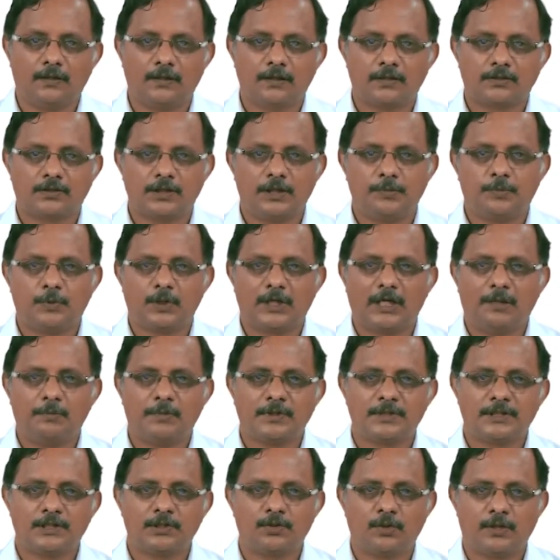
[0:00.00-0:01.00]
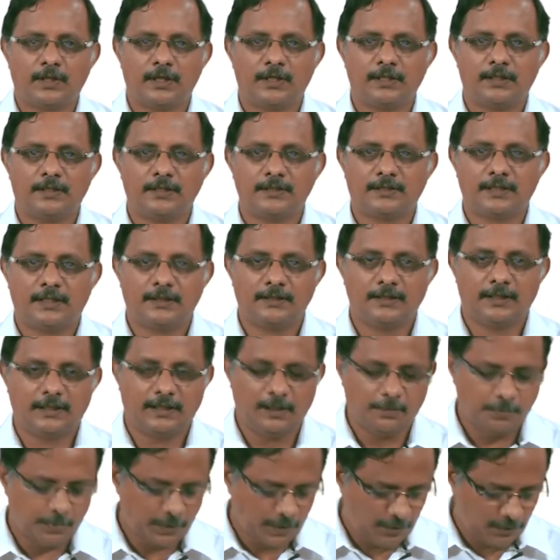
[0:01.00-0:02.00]
So, hippocampus is located inside the
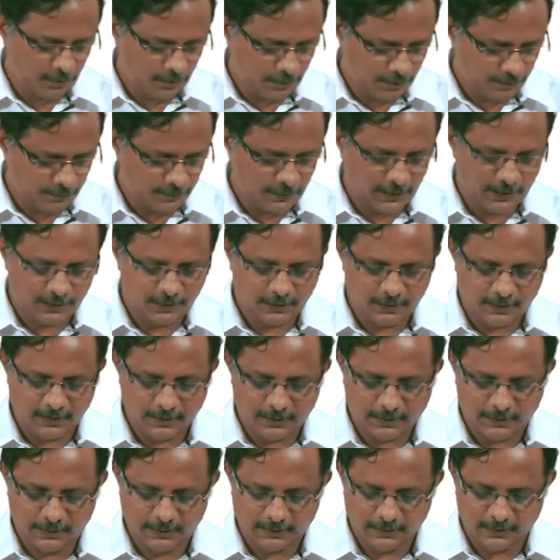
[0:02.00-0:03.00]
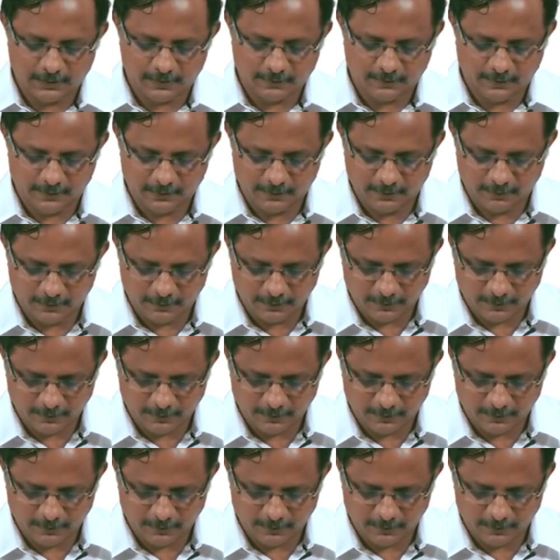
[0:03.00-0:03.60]
temporal lobe, as you can see in this figure.